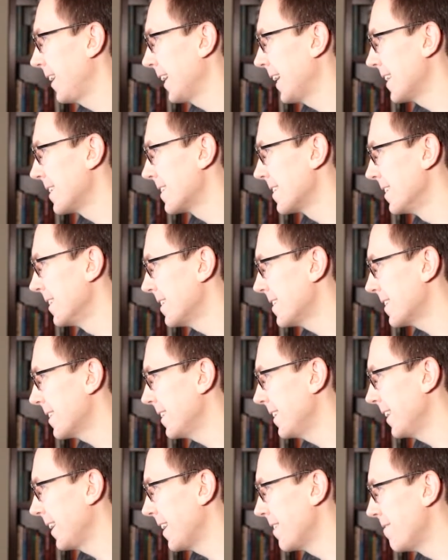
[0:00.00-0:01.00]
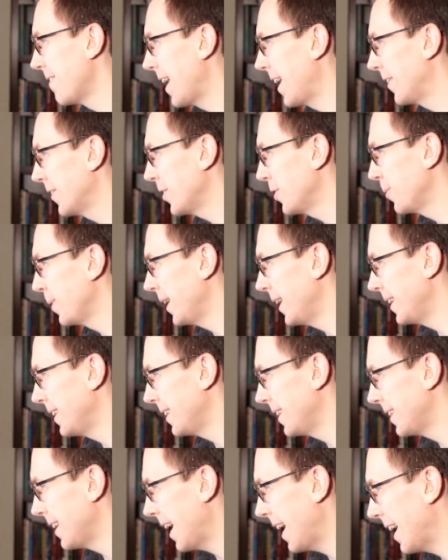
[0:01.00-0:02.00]
I guess this thing
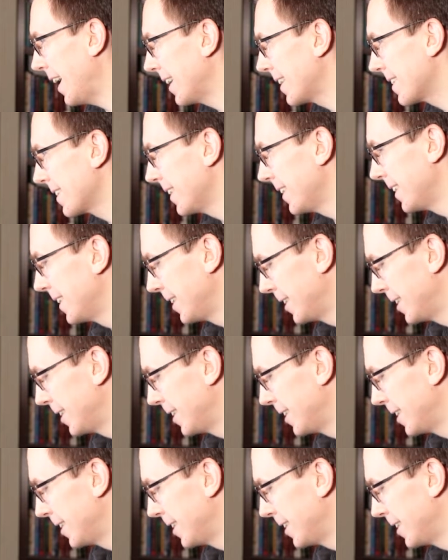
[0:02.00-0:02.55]
evaluated at